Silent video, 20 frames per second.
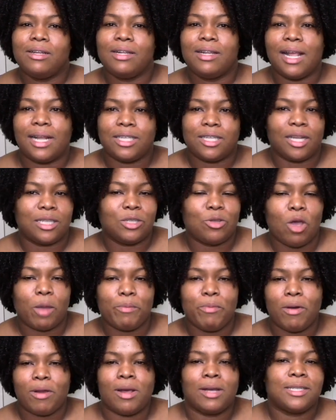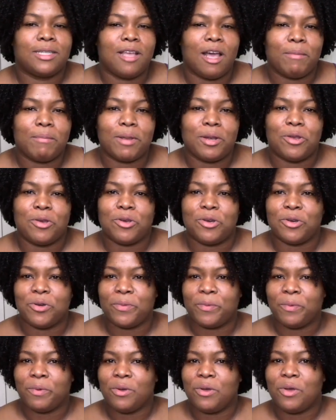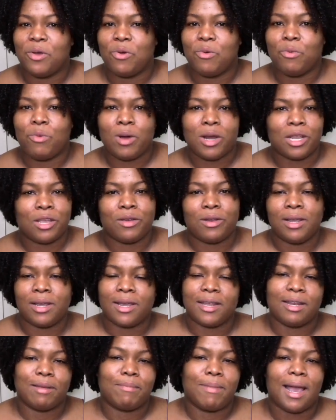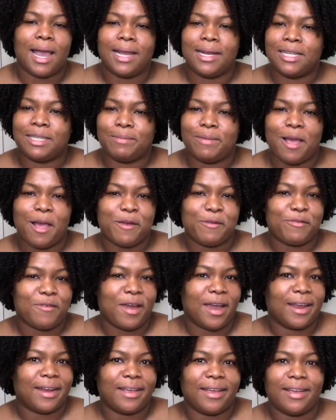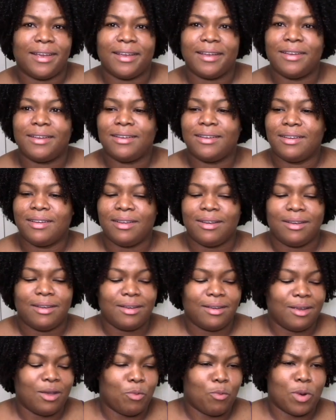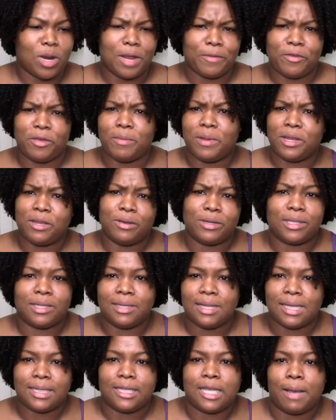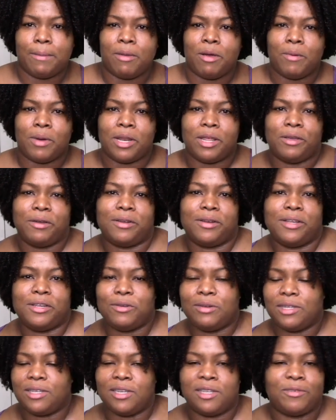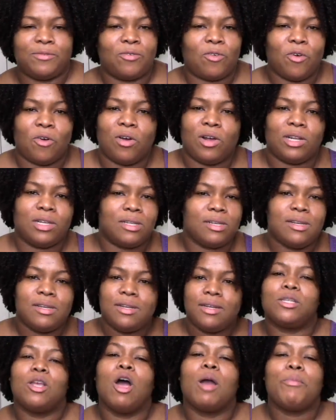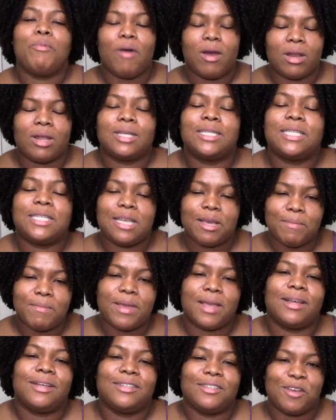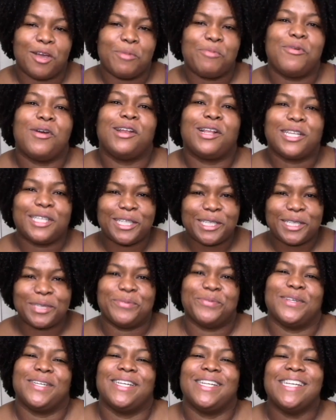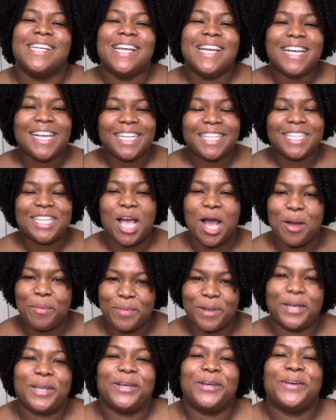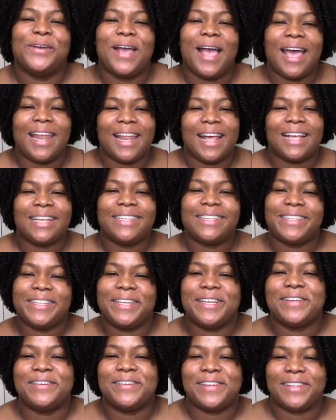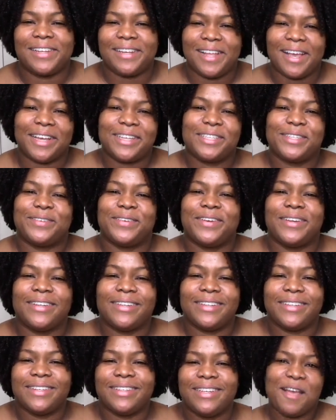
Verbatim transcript: Let's just talk products down below. What are you looking to buy this Black Friday? What have you been using this summer? What are you going to use this fall? Talk products to me. Talk products to me down below and I'll see you in the next one.